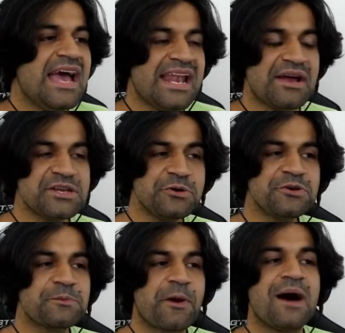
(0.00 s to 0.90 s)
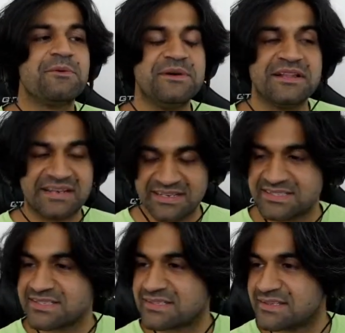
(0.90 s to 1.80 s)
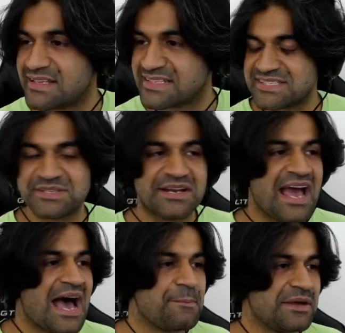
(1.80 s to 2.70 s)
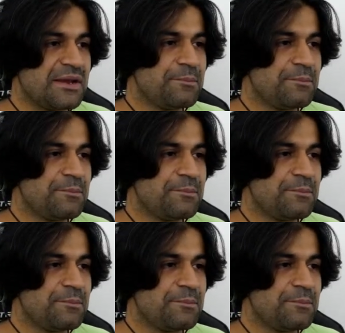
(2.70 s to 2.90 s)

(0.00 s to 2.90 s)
Now, I don't know the probabilities that going to happen,